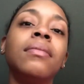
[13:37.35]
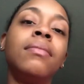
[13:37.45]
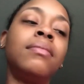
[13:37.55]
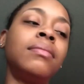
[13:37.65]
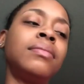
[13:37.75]

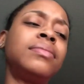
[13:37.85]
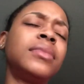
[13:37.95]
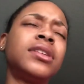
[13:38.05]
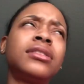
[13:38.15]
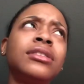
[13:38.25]

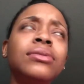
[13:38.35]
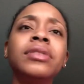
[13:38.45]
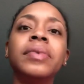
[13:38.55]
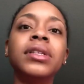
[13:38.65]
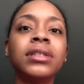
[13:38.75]

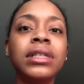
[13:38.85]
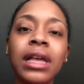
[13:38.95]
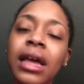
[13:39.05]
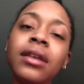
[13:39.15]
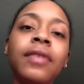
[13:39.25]
excuse me, to the
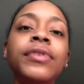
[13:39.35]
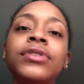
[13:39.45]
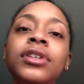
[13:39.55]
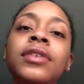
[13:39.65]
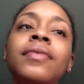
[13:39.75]
end of
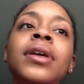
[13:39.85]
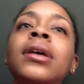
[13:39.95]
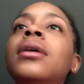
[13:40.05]
your shift,